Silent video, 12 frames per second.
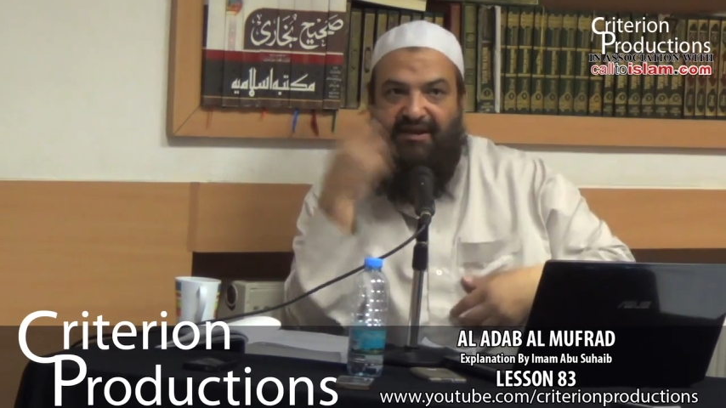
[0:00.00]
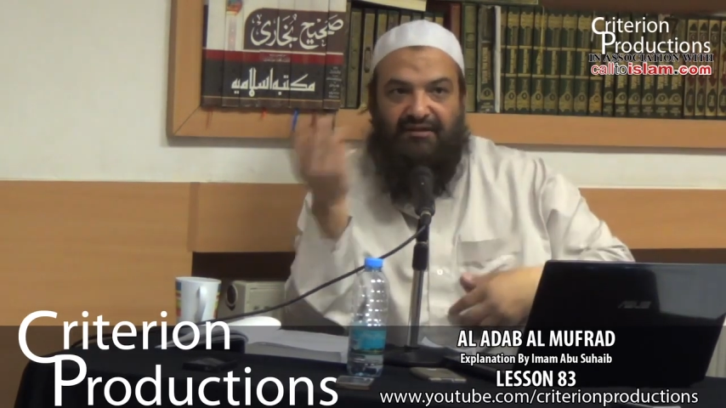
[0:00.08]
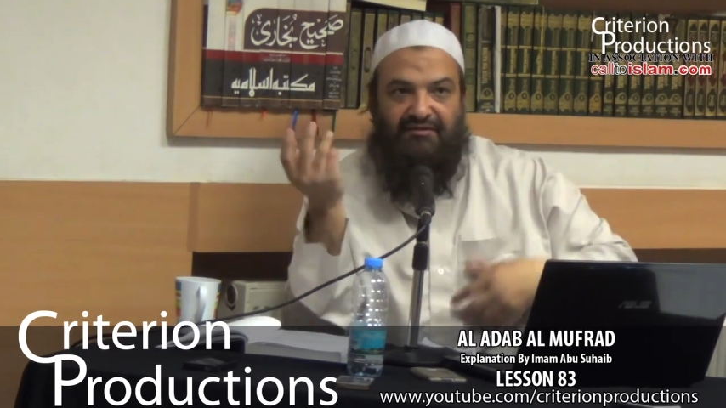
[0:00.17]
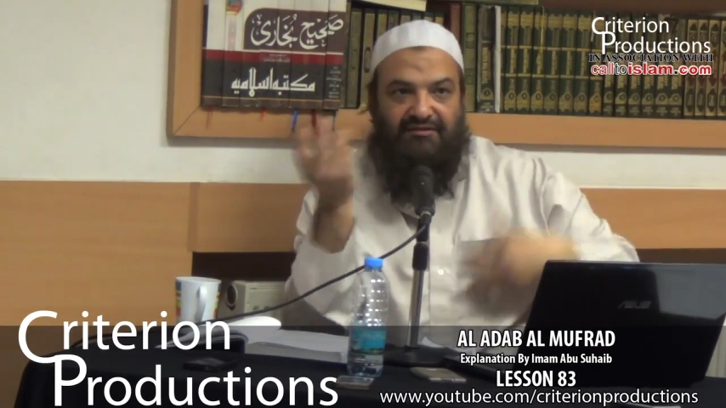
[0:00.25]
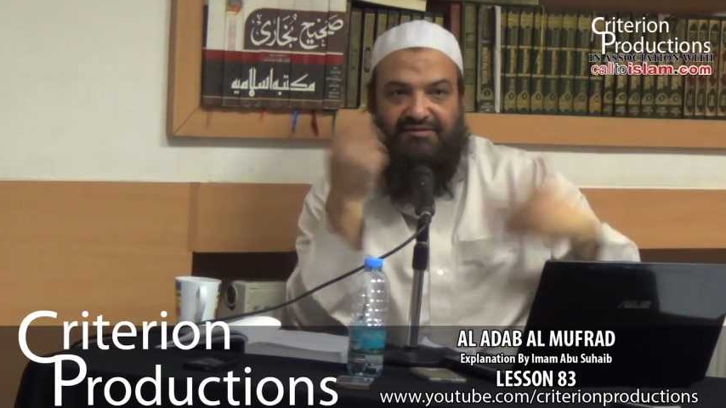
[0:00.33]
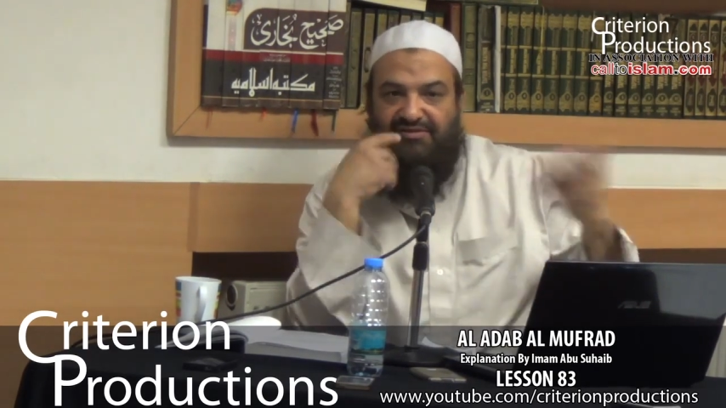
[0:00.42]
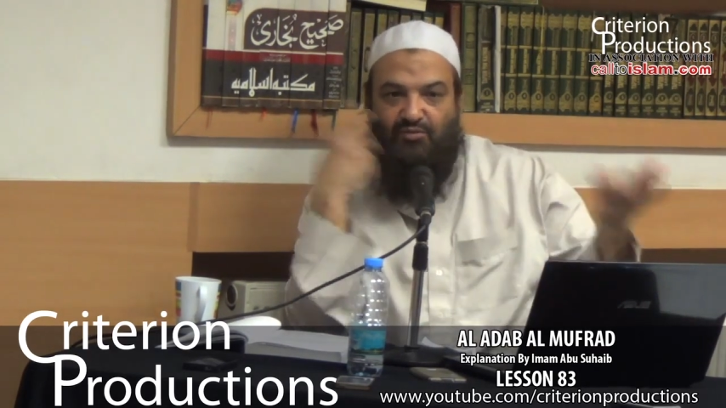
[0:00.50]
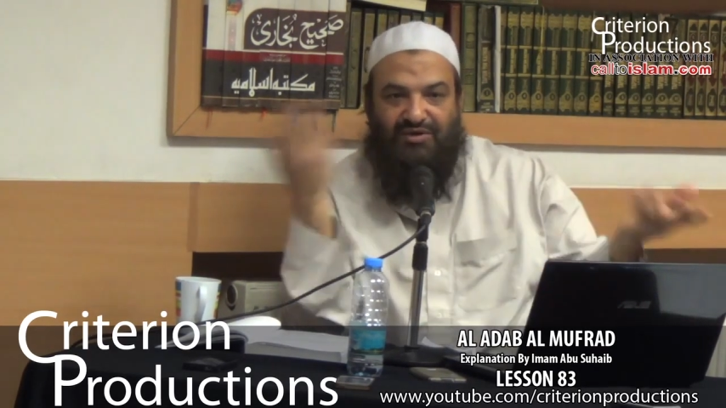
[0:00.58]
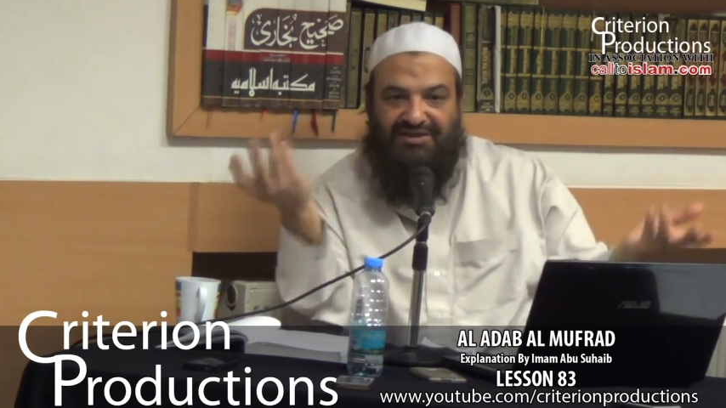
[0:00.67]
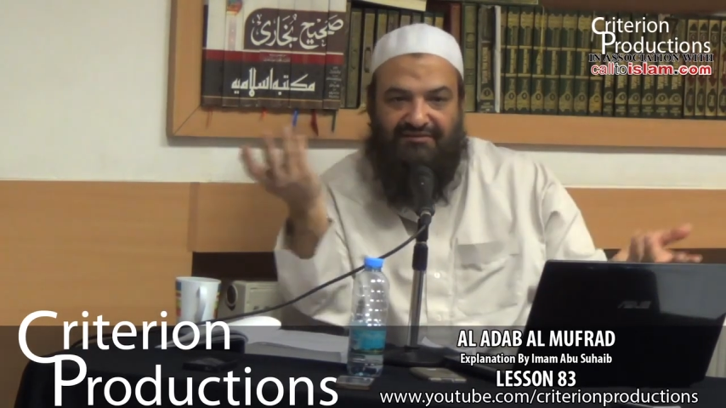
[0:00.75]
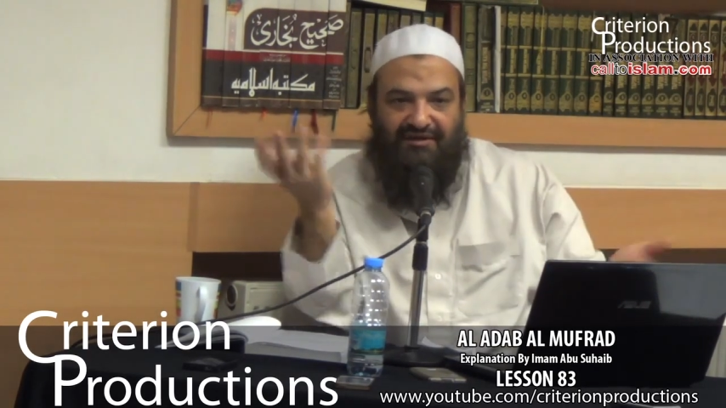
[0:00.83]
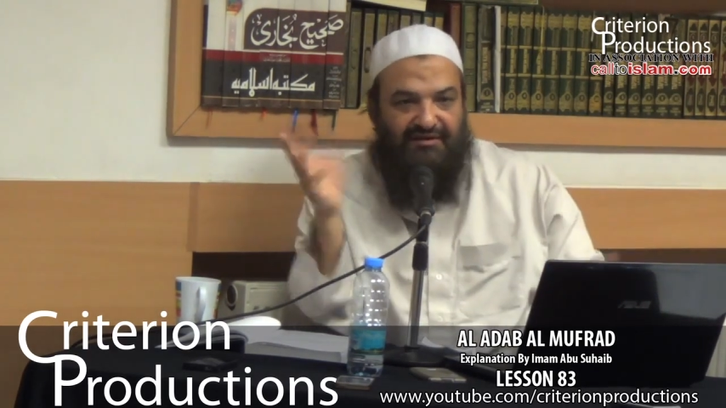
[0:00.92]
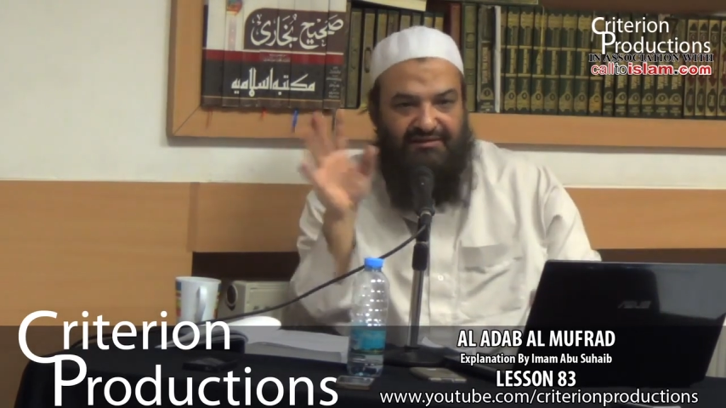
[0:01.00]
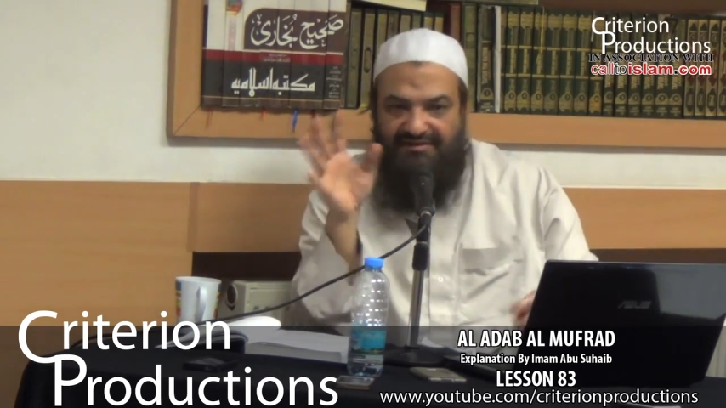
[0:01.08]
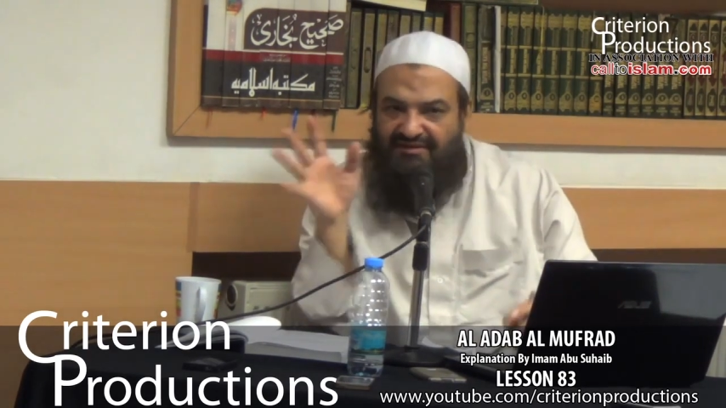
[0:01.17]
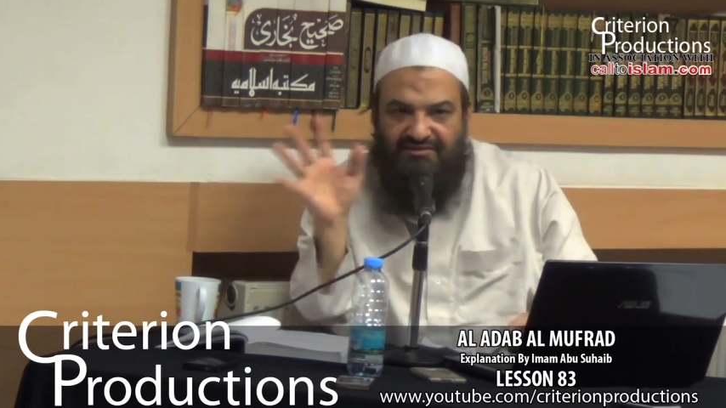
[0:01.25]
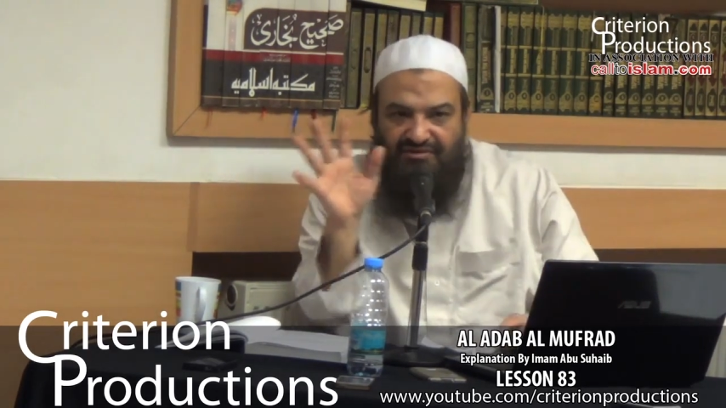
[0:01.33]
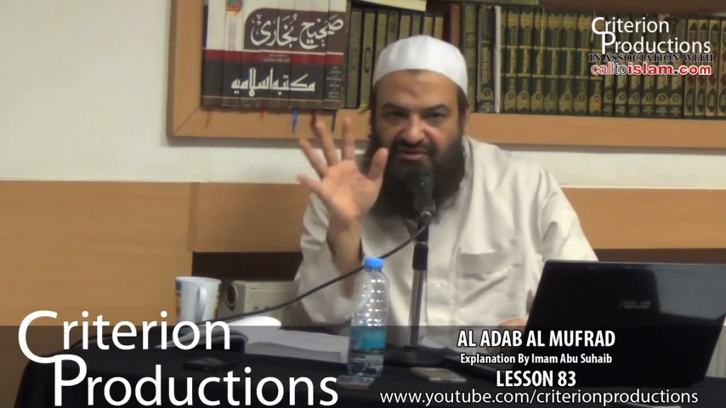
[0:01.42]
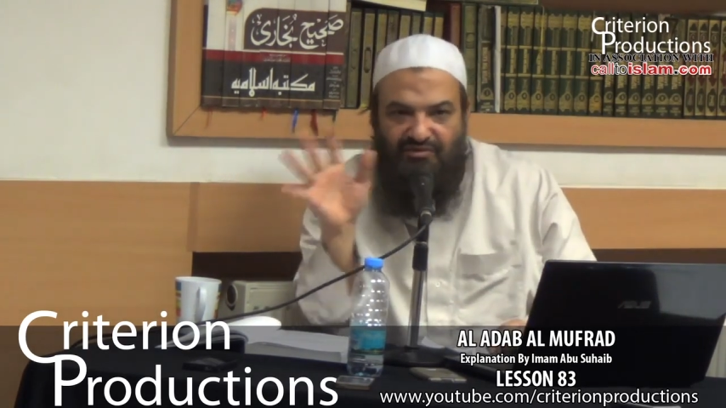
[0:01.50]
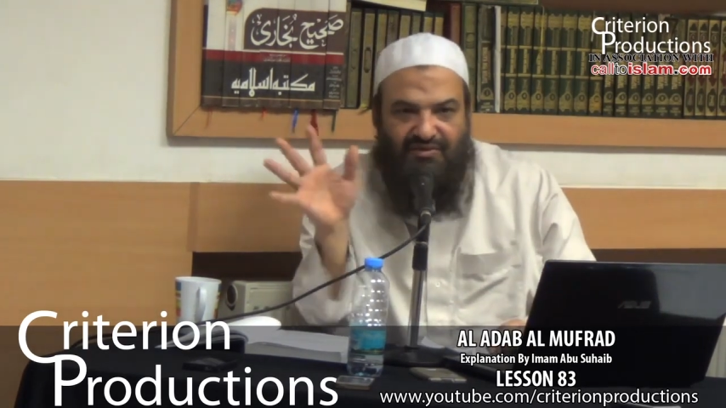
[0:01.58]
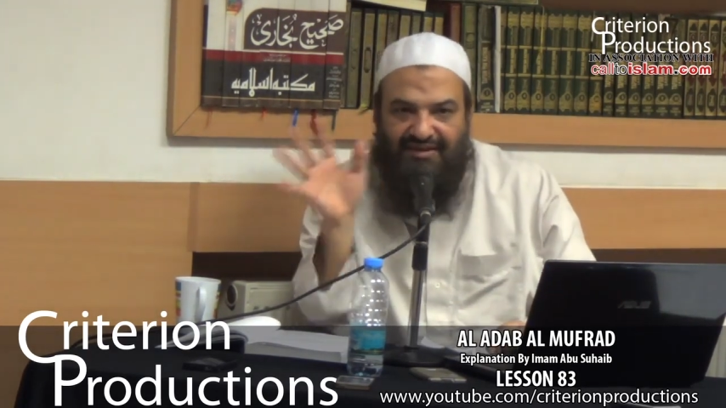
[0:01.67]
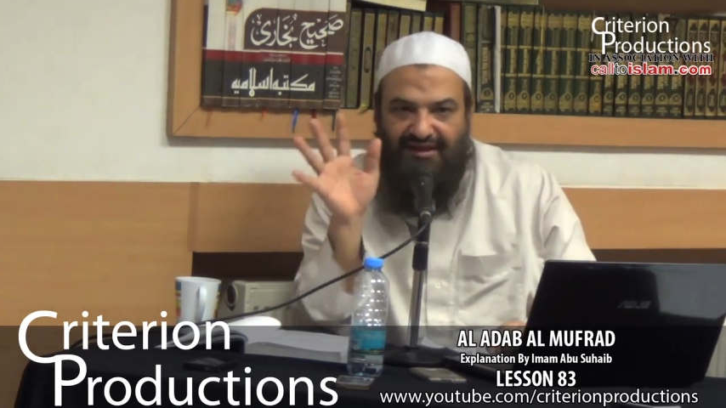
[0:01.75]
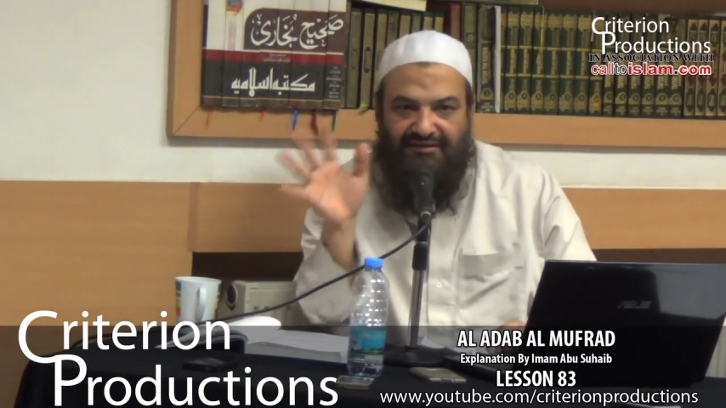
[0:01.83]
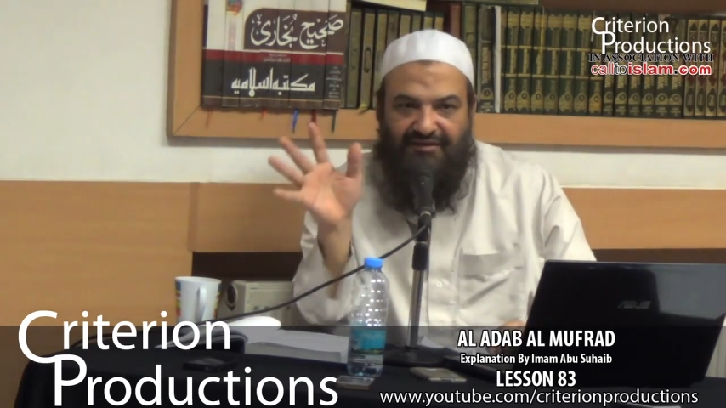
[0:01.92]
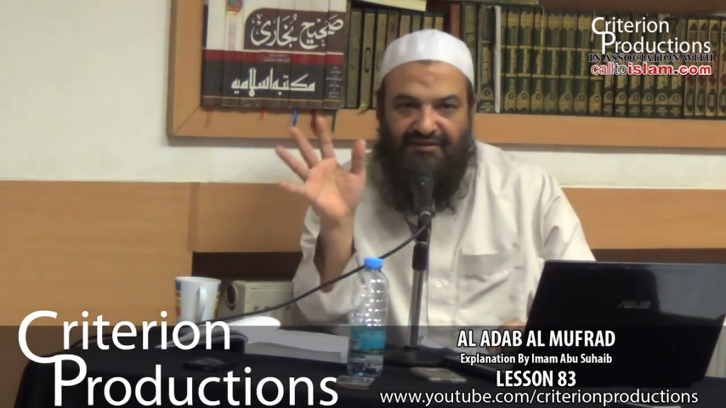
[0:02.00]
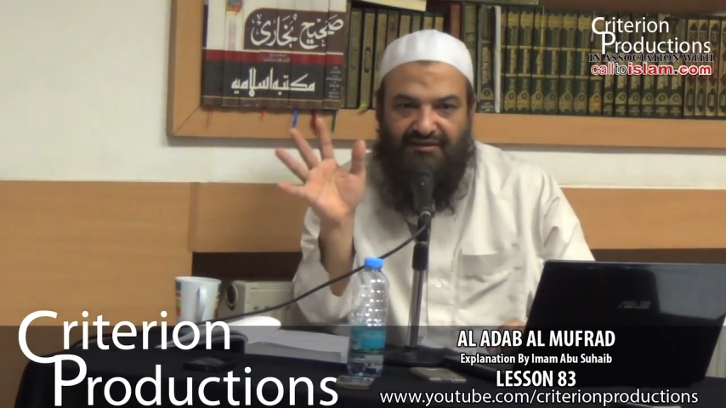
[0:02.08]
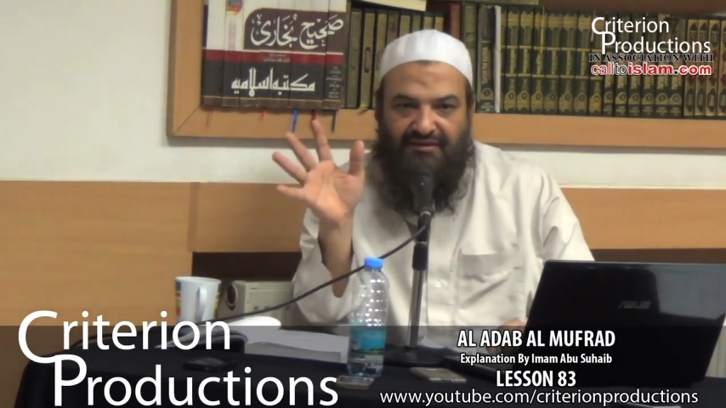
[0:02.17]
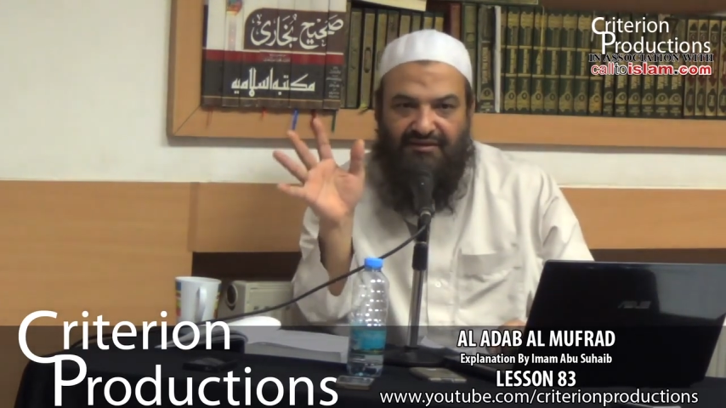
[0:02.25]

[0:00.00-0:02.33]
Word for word: pills, whatever. Nothing to do with that.